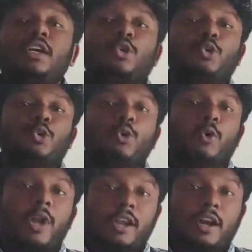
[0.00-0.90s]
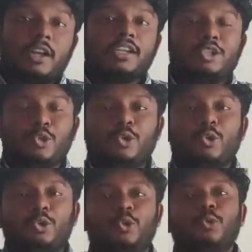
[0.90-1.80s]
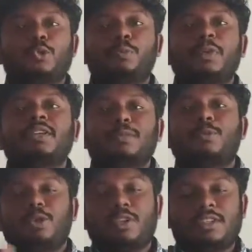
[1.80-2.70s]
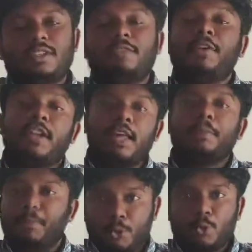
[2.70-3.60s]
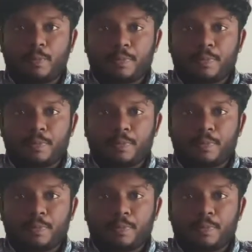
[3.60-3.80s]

to encourage you, to be a support to yourself and help you.